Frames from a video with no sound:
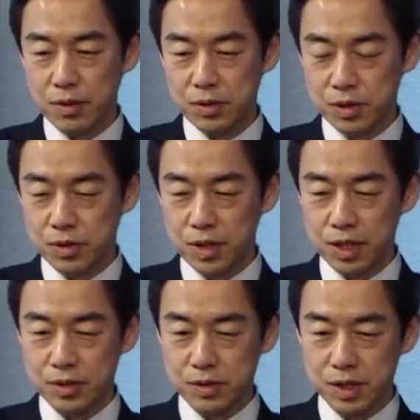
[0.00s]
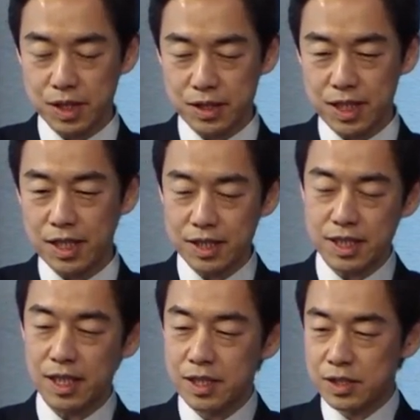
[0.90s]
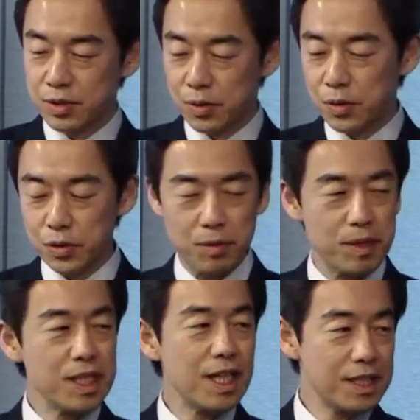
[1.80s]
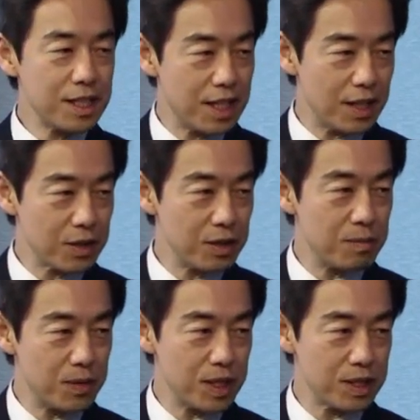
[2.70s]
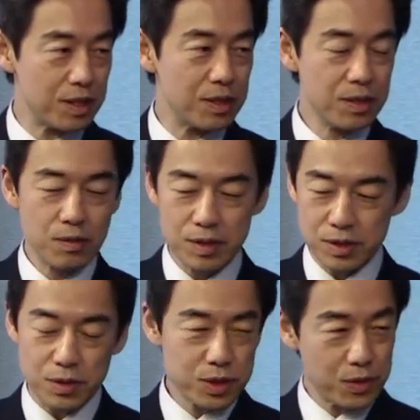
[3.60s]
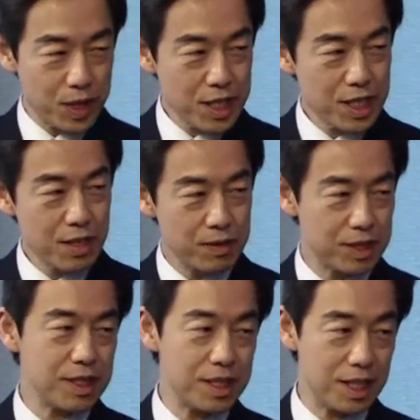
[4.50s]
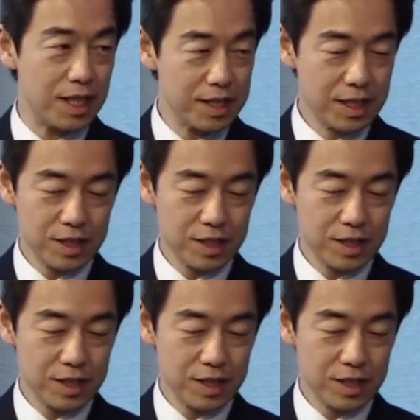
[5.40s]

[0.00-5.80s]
also try to realize another so-called minilateral cooperation with Australia, with India.